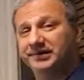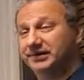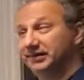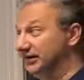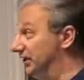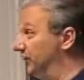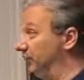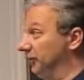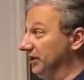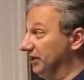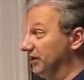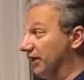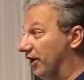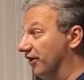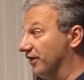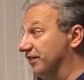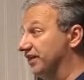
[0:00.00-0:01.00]
they really
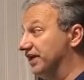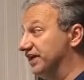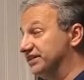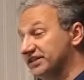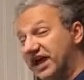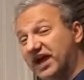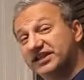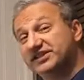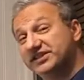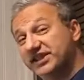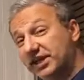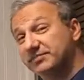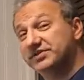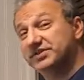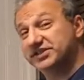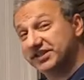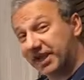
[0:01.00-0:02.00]
are the exact
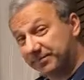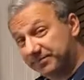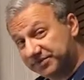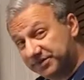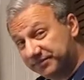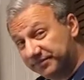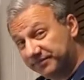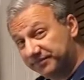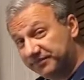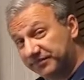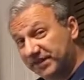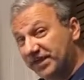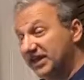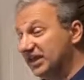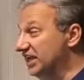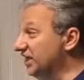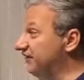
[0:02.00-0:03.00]
same steps.
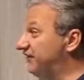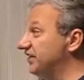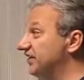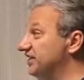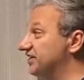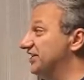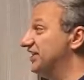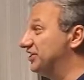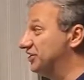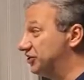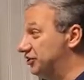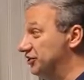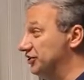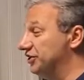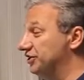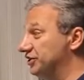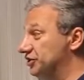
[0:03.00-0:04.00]
If it is a
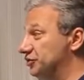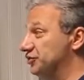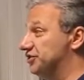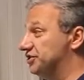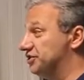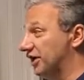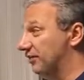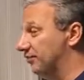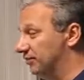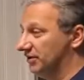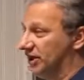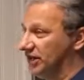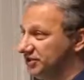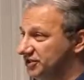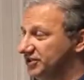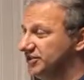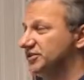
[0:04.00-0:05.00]
good U-sub,
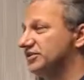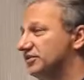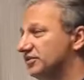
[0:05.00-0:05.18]
I should